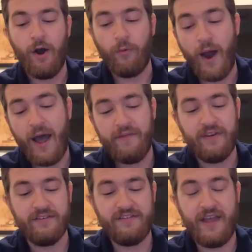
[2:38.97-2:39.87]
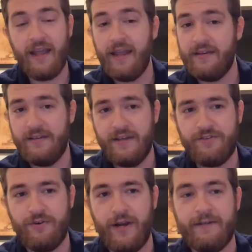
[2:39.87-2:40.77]
arrived in Sangin
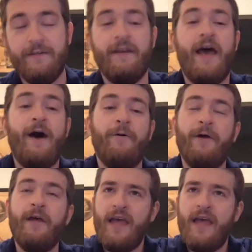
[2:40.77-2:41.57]
District. Now,